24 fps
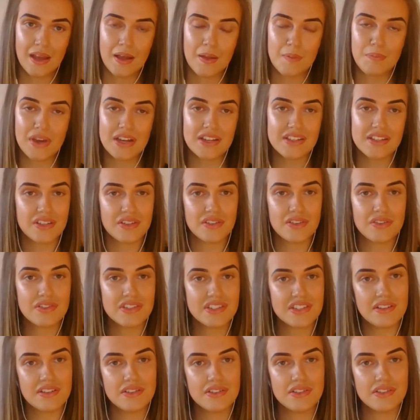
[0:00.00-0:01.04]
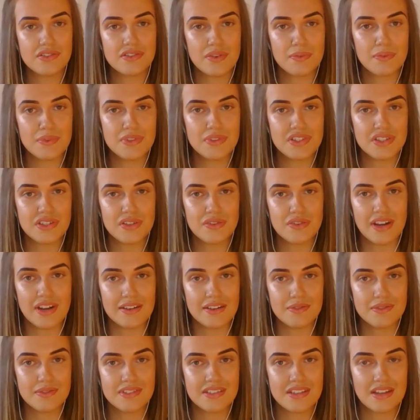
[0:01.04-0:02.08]
Based on the results from the 2
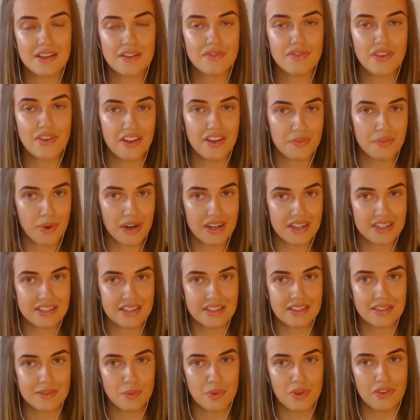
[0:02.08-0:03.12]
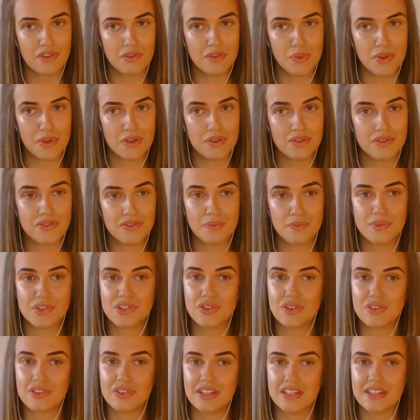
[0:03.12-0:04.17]
rounds, 5 practices were removed from the
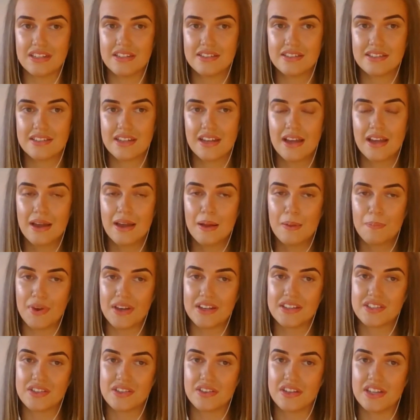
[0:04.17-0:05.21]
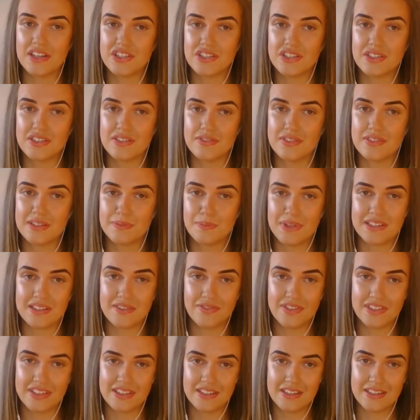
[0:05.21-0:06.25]
shortlist based on issues of
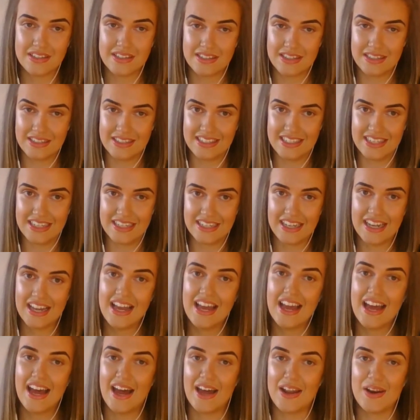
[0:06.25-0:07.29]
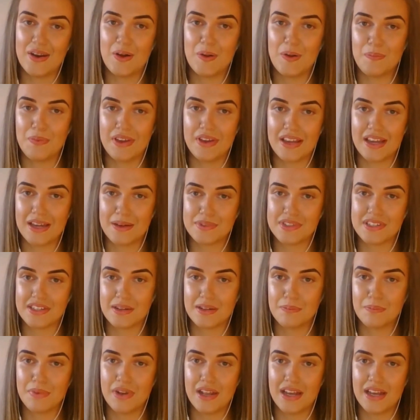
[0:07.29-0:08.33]
specificity and not being able to
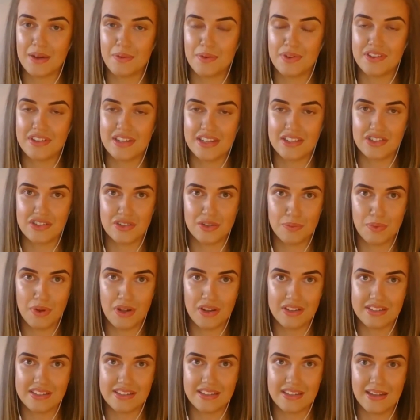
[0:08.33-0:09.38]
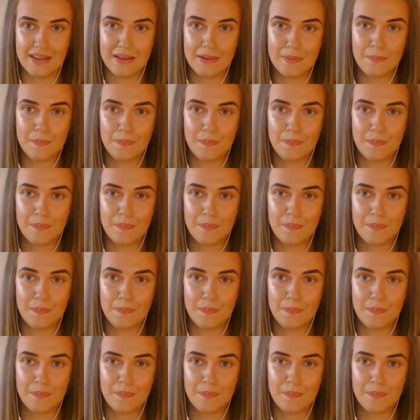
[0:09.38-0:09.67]
comply with national policy.